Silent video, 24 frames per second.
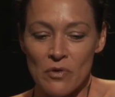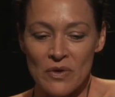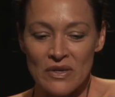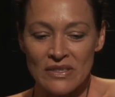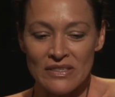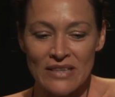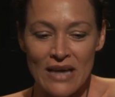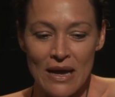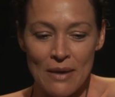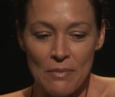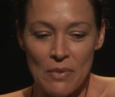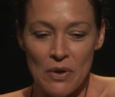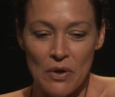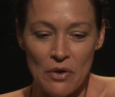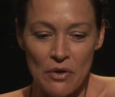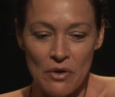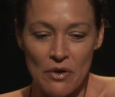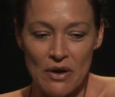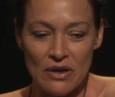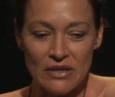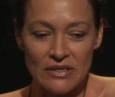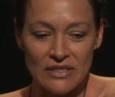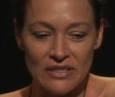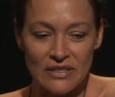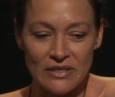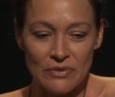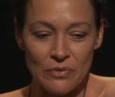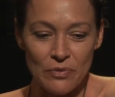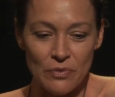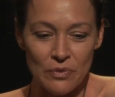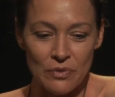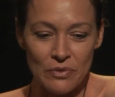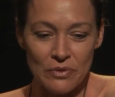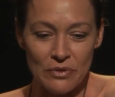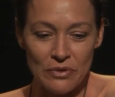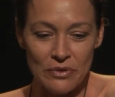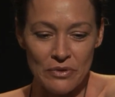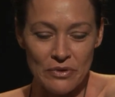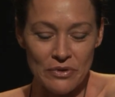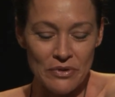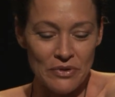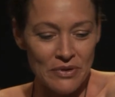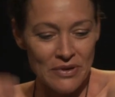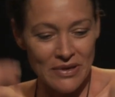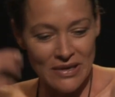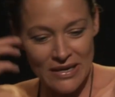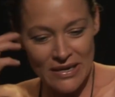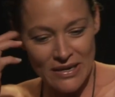come across
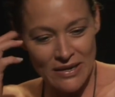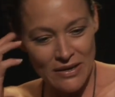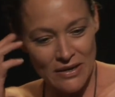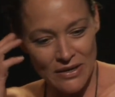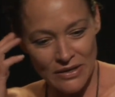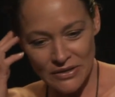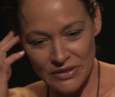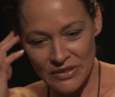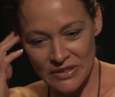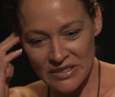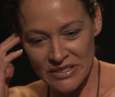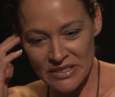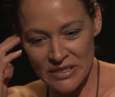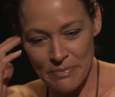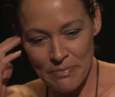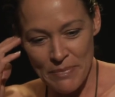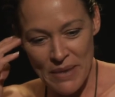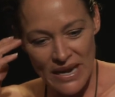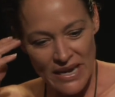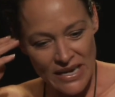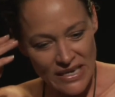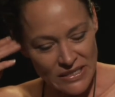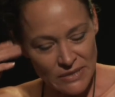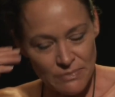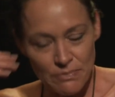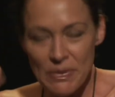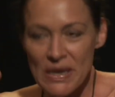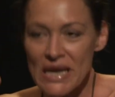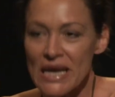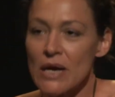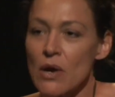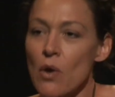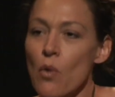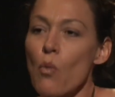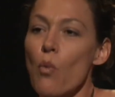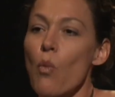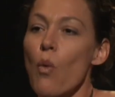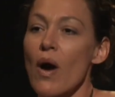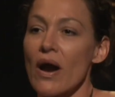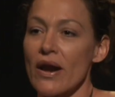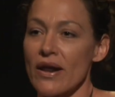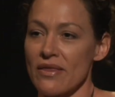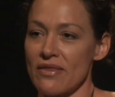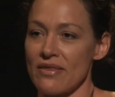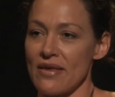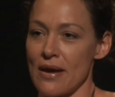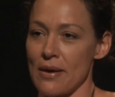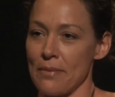to men as being one
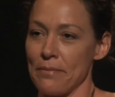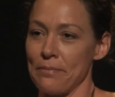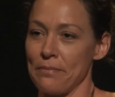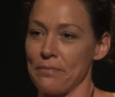of them.